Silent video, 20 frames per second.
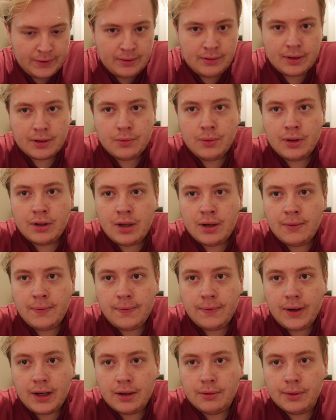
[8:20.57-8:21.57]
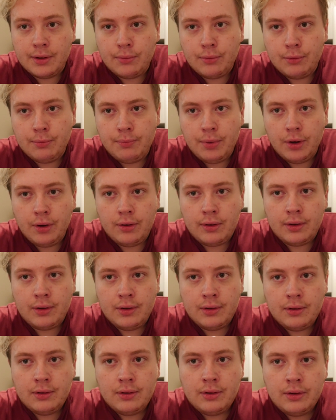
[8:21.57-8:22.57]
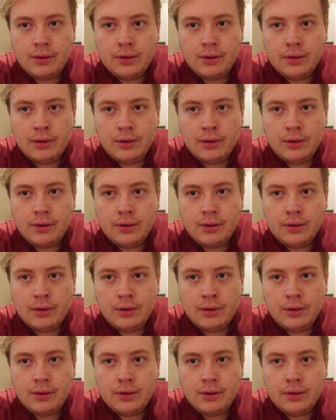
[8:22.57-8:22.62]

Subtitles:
Like, what kind of fuckwit would burn